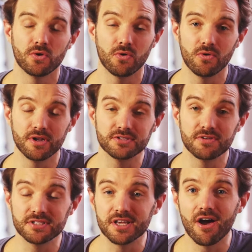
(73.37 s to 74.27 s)
or at least
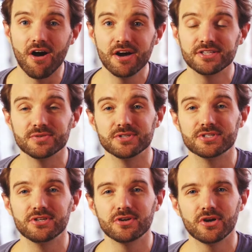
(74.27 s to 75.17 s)
first thing that I do,
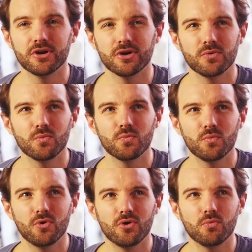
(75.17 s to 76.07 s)
is look at
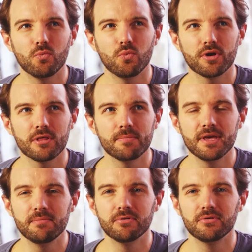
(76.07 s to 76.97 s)
what, what are the
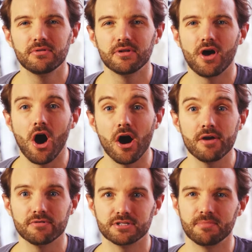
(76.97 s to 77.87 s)
people that I
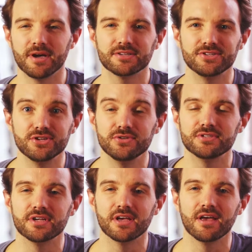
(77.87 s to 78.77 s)
respect
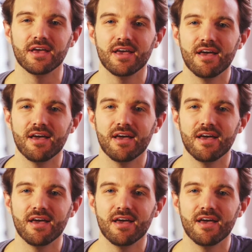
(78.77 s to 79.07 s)
using.